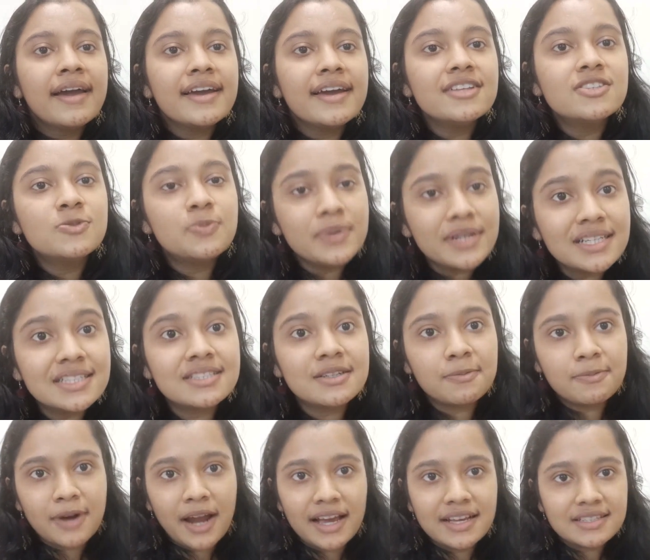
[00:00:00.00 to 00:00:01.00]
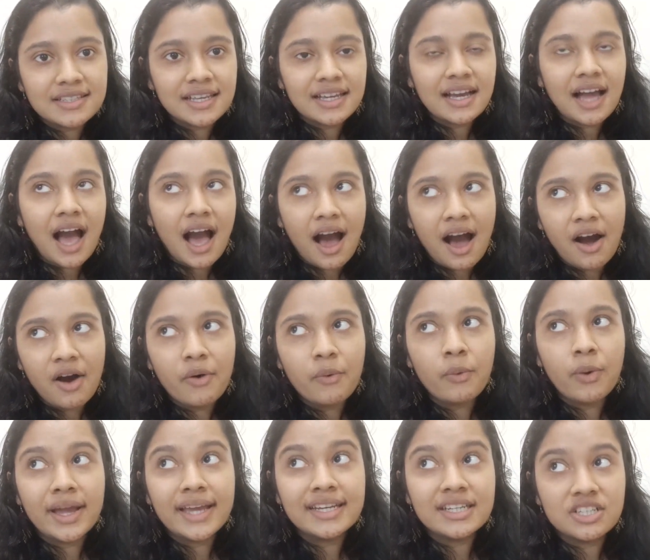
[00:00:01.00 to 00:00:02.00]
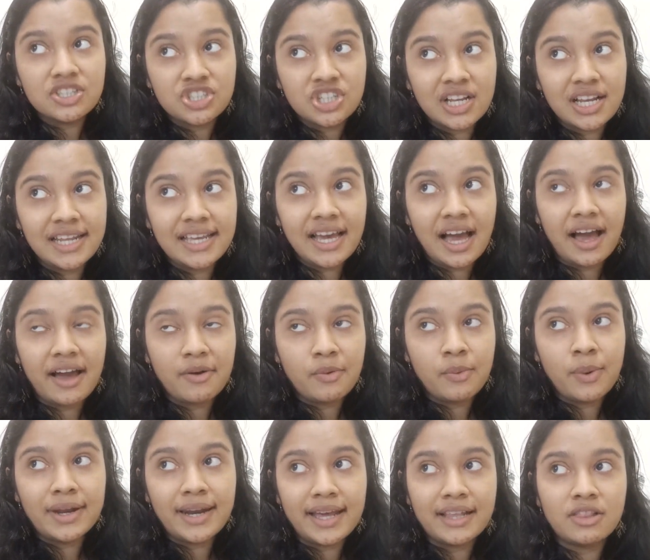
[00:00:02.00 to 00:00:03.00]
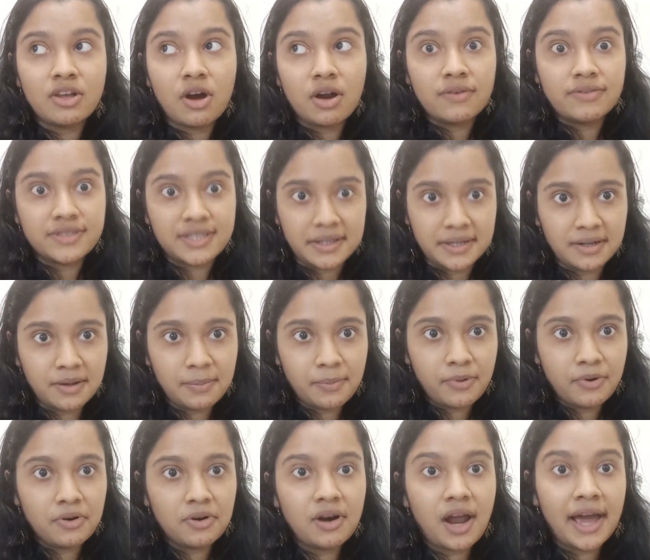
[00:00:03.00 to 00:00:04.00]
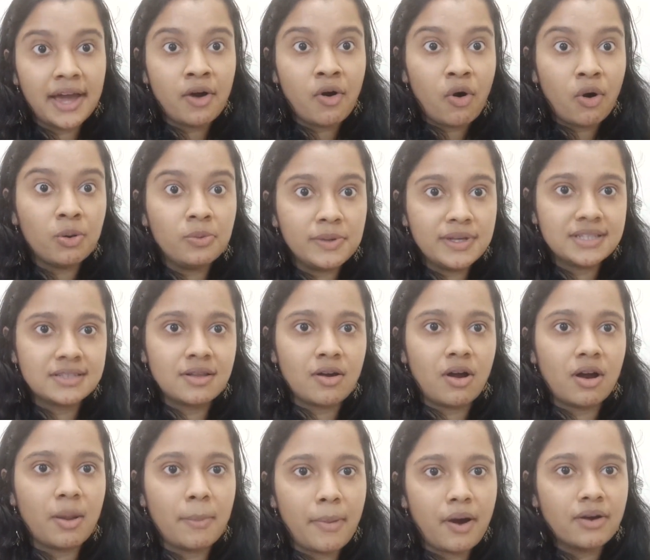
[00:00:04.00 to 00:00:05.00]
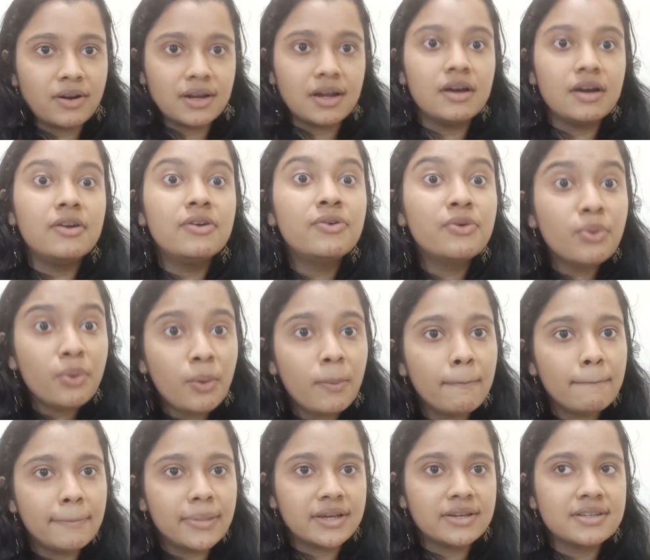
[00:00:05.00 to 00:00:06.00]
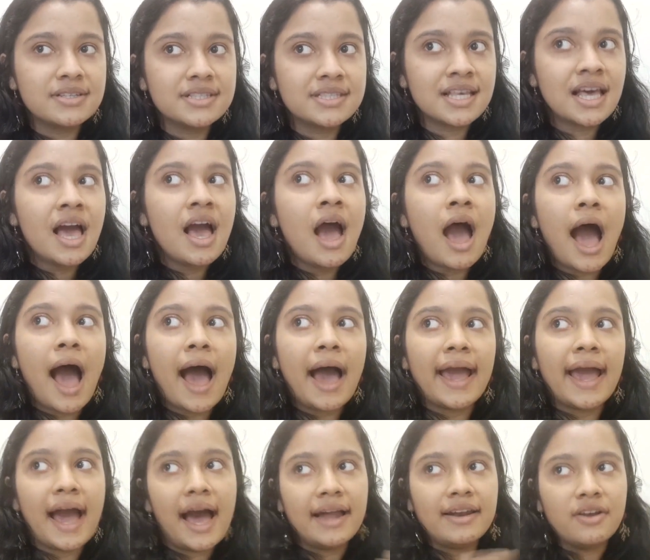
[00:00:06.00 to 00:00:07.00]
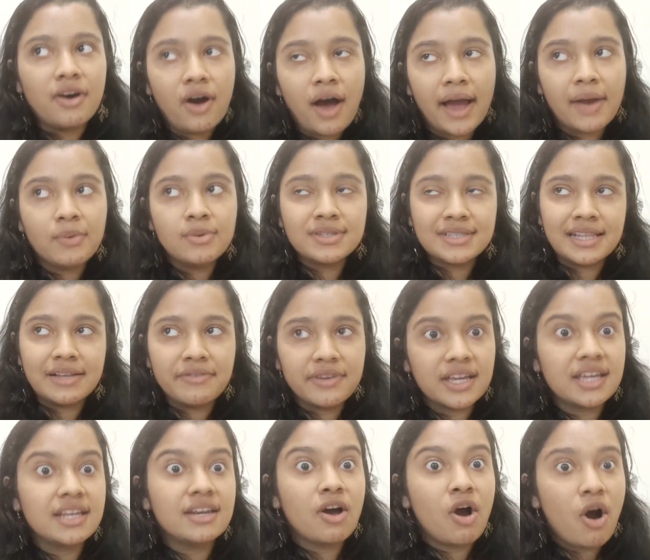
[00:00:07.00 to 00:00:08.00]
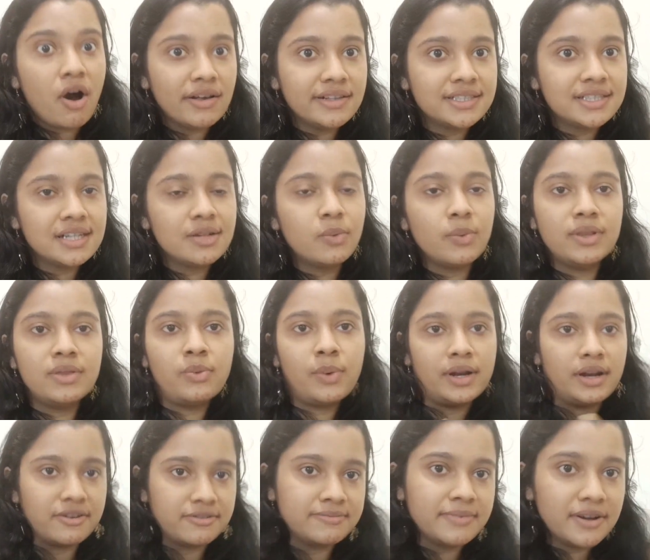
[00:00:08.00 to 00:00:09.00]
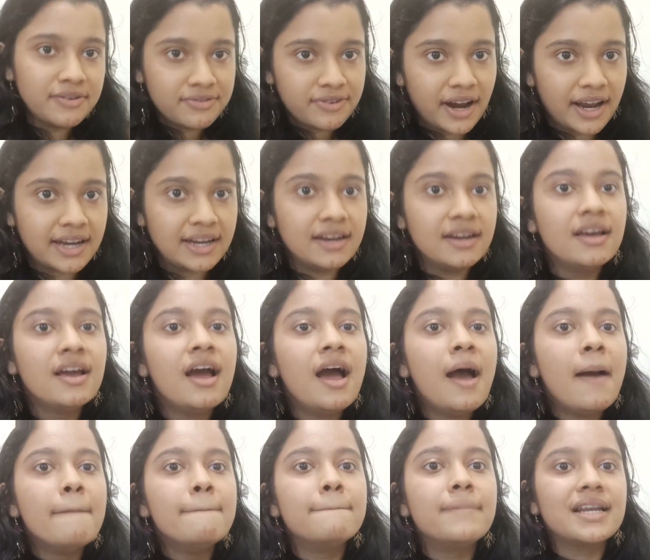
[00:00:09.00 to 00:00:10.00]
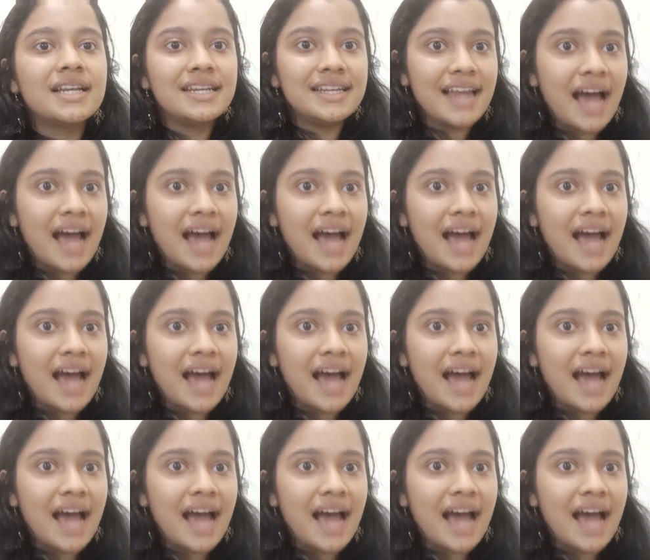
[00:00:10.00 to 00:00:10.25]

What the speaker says: It's pretty surprising how initially when I thought of Singapore, I always thought about a room because I was living in a hostel with one of my friends. But